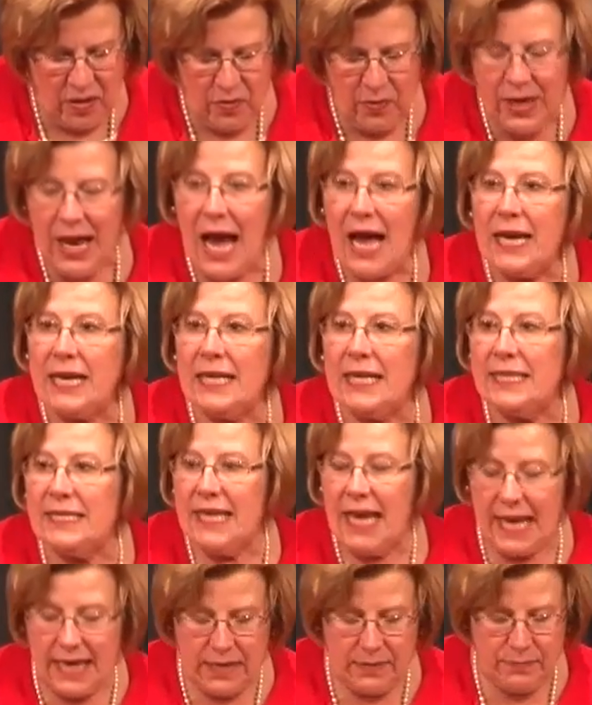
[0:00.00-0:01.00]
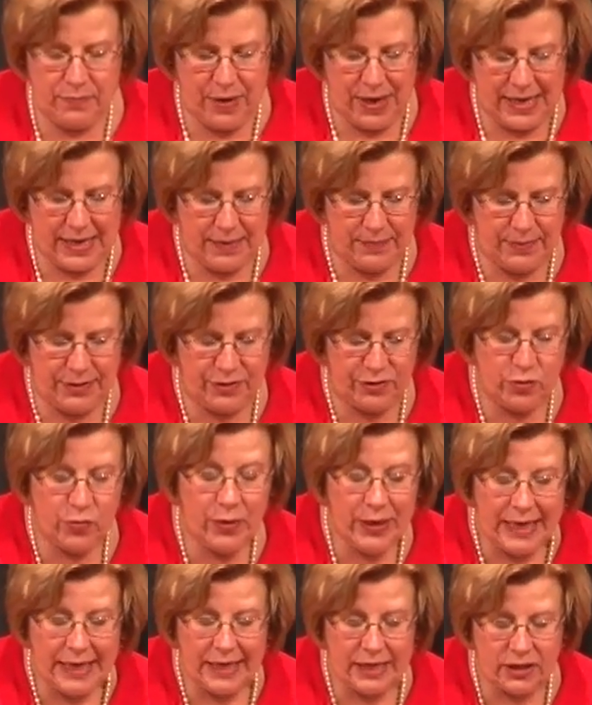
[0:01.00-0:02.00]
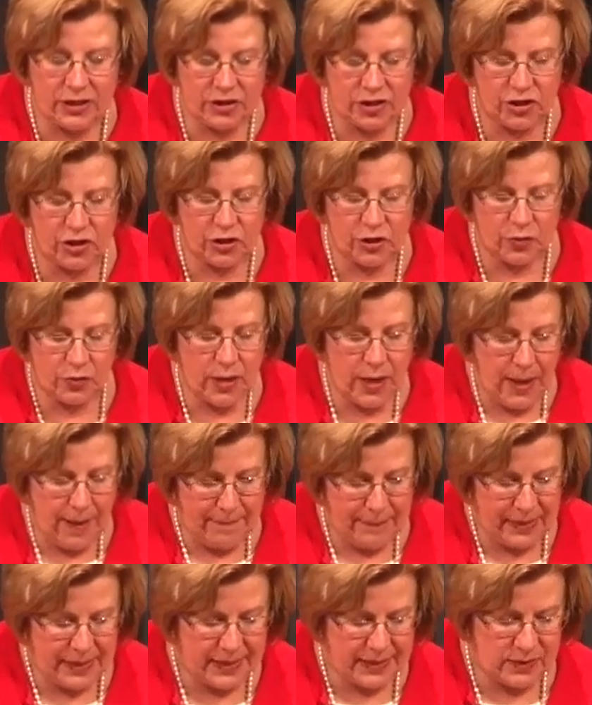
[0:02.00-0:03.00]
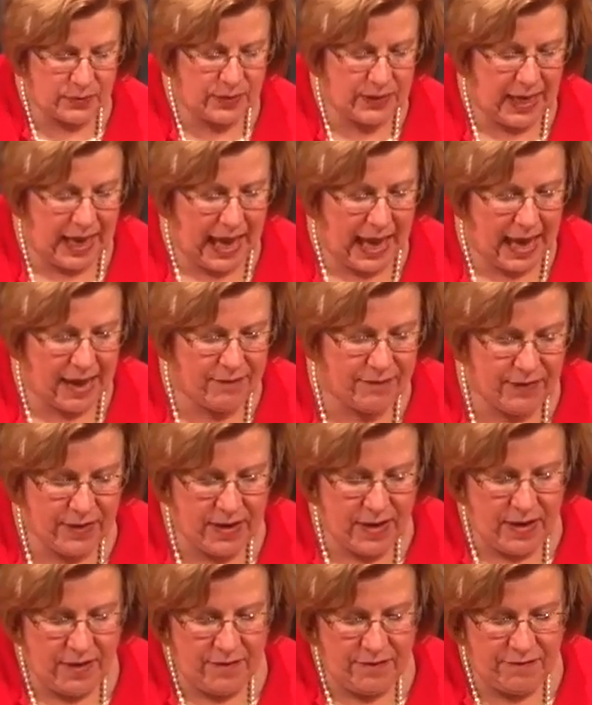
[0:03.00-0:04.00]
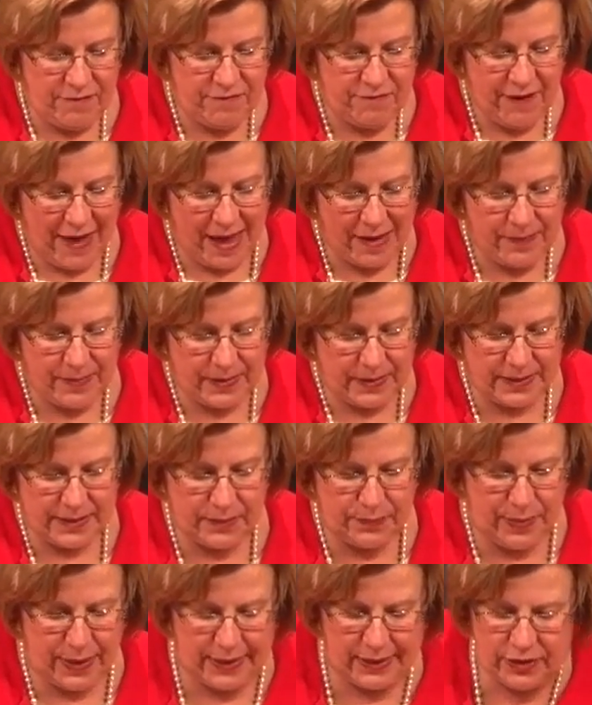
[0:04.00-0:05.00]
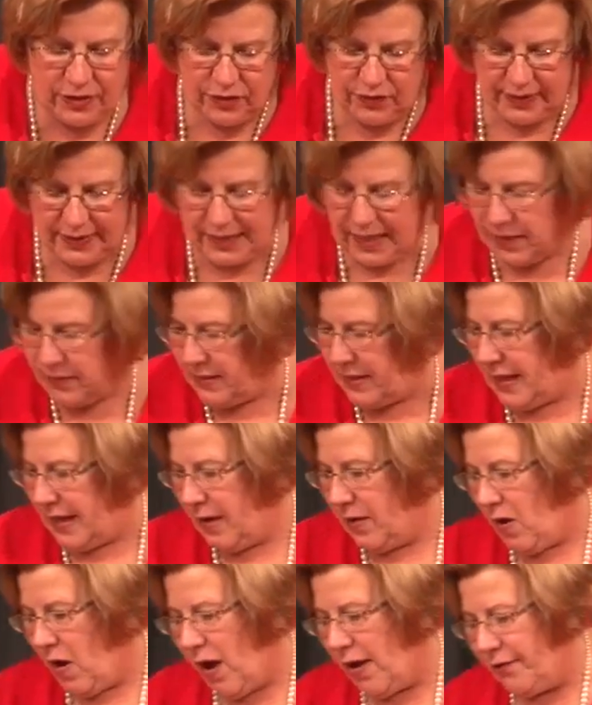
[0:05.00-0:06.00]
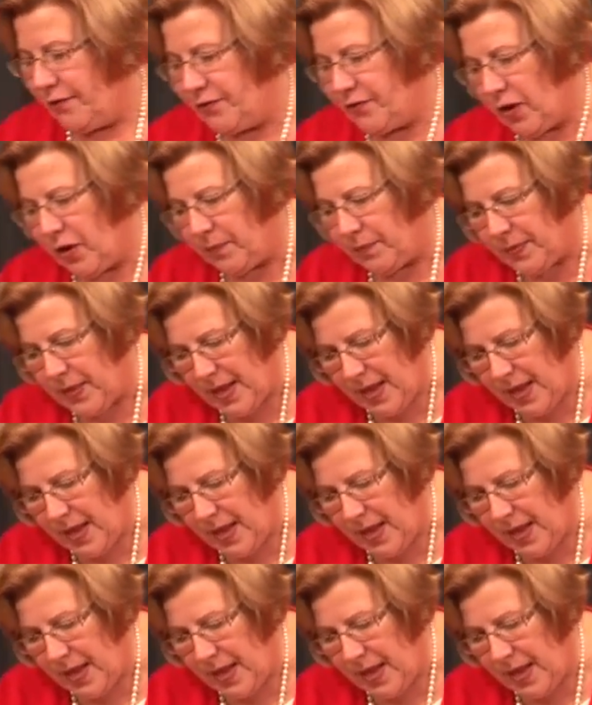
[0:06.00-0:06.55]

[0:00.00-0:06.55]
We are going to take a break in between, too, because we have fabulous pastries out there also.